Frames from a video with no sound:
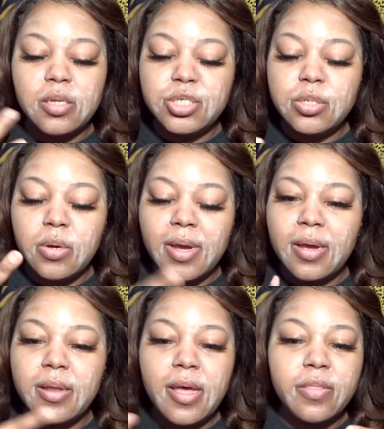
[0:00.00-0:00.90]
you know
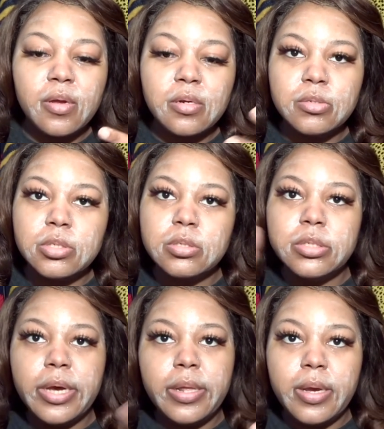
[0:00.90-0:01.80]
how it lathers
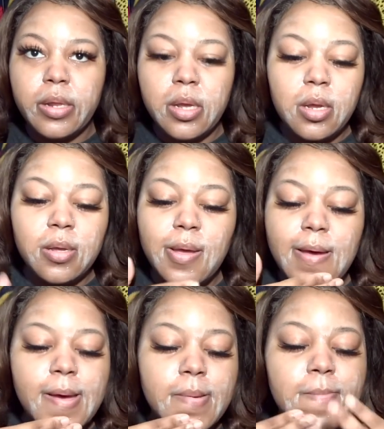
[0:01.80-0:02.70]
yada yada yada um